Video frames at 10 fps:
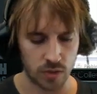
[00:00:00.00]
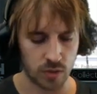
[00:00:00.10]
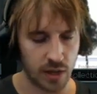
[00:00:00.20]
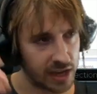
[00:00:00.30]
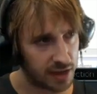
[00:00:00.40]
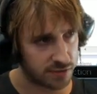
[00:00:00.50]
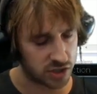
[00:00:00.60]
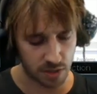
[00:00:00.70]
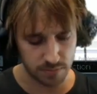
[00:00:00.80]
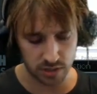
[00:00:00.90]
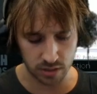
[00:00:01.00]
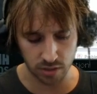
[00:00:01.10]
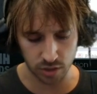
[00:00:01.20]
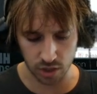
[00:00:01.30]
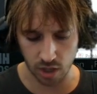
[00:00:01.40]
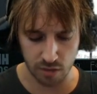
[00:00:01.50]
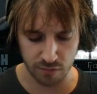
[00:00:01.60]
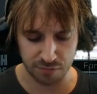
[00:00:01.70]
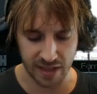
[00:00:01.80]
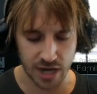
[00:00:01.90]
I have something called
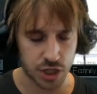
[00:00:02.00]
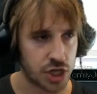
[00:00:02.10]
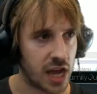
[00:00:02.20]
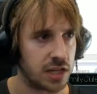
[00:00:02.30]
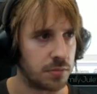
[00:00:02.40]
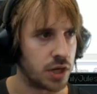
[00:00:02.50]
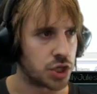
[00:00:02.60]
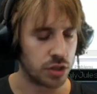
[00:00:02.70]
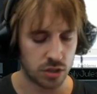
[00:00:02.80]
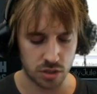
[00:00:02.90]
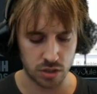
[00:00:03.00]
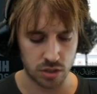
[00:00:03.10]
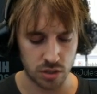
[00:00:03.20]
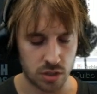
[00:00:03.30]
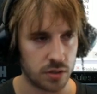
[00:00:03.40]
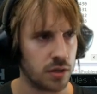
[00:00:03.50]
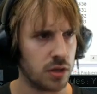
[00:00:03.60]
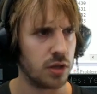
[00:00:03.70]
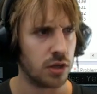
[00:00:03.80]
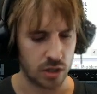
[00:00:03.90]
flash animation
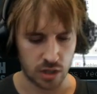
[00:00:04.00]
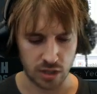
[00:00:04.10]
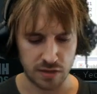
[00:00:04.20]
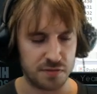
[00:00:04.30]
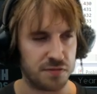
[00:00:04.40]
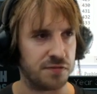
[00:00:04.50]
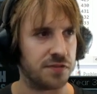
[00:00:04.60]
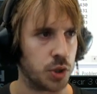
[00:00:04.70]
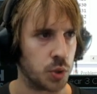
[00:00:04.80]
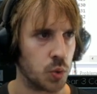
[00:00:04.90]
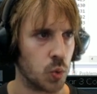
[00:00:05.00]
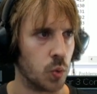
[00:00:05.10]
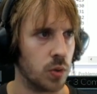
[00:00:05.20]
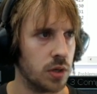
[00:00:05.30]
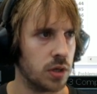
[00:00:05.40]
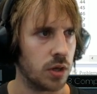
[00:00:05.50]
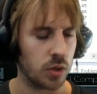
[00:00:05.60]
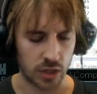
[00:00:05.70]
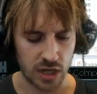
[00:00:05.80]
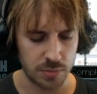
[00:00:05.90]
view.
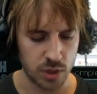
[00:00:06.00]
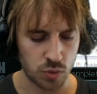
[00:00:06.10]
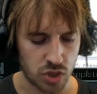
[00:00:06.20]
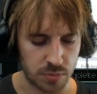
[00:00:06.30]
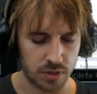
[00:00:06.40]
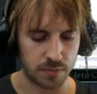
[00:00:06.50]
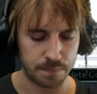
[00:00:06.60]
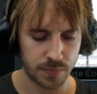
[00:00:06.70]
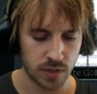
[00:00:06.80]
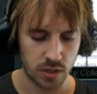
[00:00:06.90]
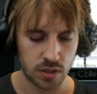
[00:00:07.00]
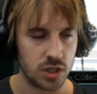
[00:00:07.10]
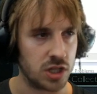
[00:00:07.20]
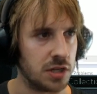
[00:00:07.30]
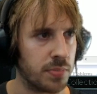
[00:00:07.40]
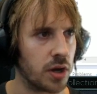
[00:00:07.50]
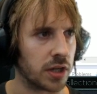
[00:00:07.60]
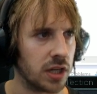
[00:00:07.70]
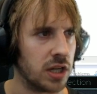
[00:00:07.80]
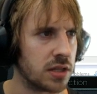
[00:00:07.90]
Okay, let me do something. Debug
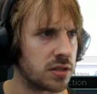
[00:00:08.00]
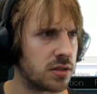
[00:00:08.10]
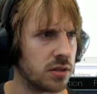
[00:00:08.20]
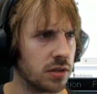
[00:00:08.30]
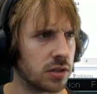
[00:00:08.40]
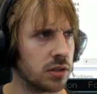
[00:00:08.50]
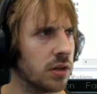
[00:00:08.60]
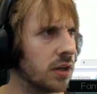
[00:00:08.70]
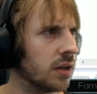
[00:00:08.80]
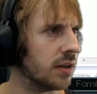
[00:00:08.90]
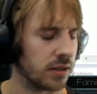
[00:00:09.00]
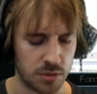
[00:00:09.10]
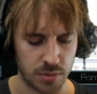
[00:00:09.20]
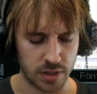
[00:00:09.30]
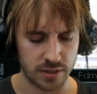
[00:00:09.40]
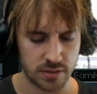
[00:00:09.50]
init. Come on.